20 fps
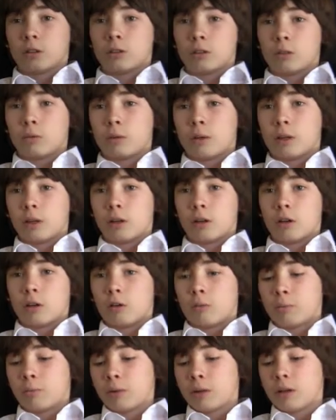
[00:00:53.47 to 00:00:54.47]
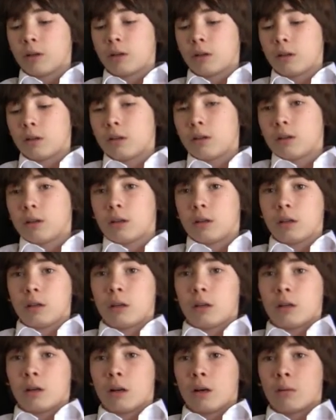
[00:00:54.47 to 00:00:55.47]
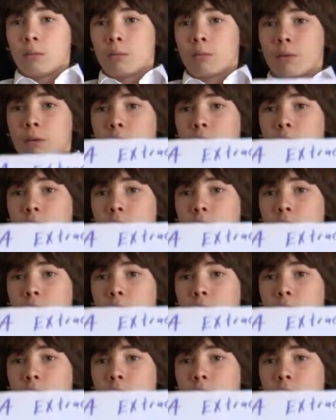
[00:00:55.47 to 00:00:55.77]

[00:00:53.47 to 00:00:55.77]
So we open it up.